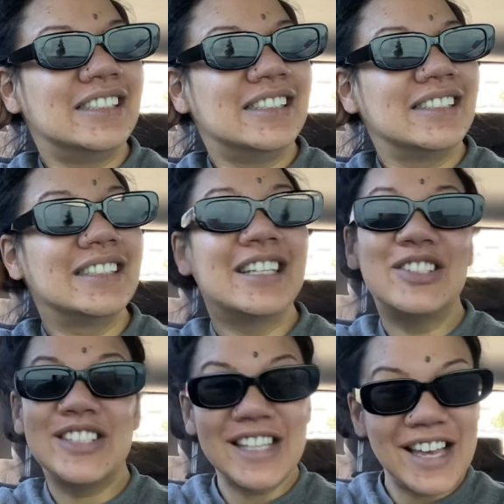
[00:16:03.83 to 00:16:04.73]
Such
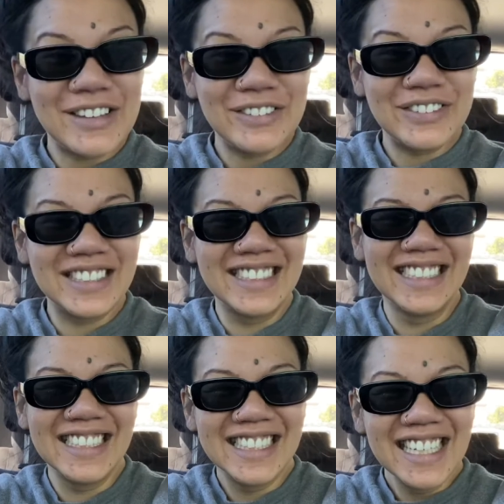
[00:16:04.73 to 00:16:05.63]
is life.
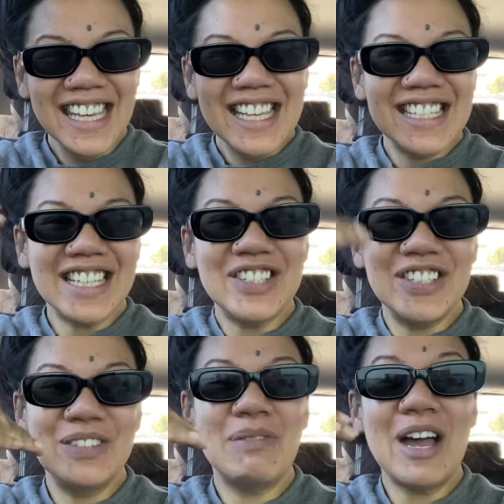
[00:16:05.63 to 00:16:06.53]
Such
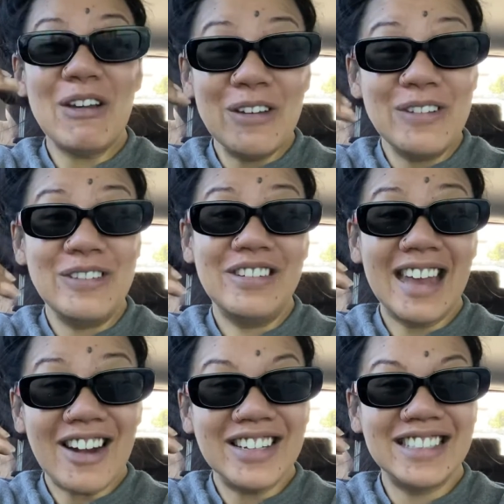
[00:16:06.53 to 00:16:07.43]
is my own
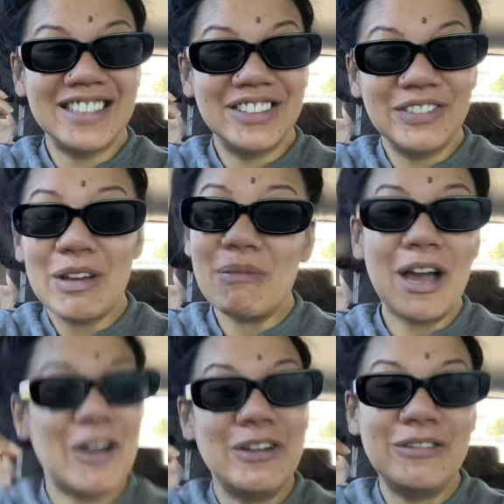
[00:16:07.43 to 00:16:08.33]
narrative and
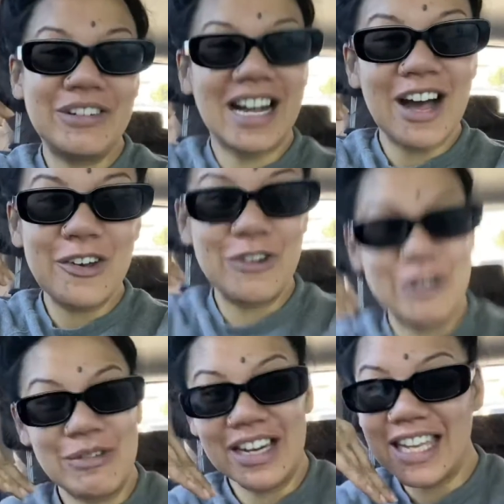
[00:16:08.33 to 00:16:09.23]
my own facado
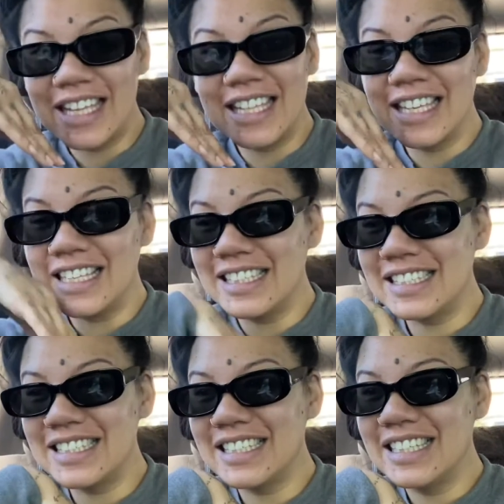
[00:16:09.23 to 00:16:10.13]
on what healing
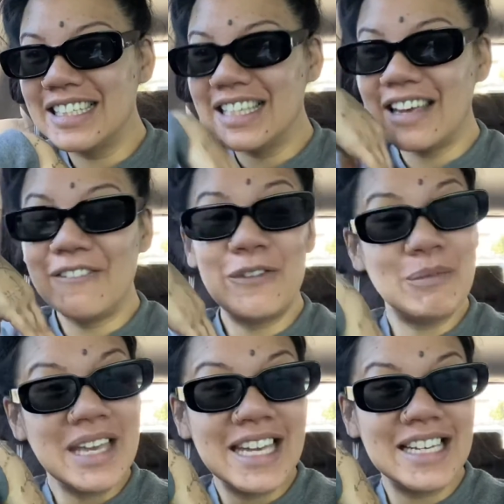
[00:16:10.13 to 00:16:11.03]
is. And for
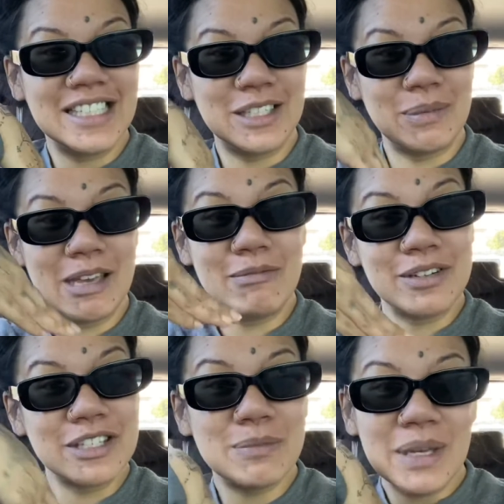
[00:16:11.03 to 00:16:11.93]
me, it is to be able
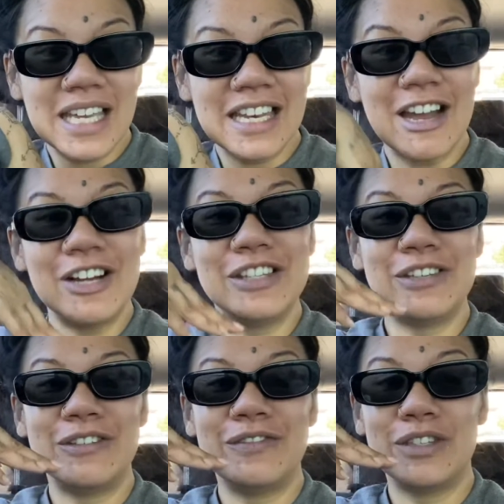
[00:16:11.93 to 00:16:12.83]
to speak a
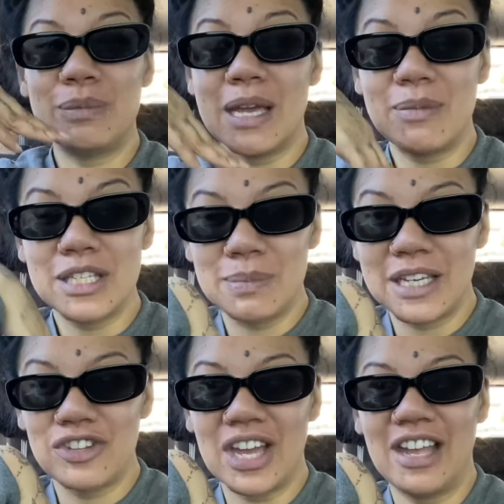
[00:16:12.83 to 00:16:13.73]
narrative, to be able to
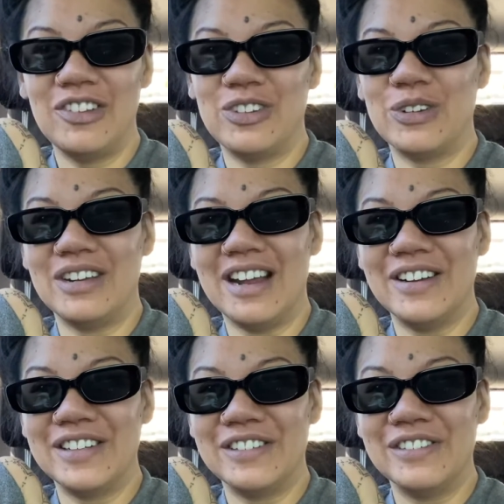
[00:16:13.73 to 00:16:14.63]
speak change to a
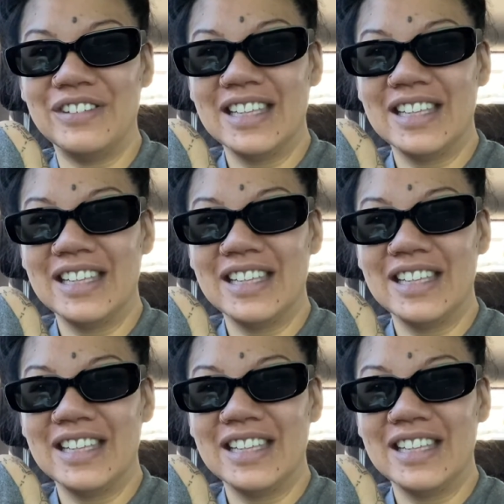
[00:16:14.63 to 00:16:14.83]
narrative.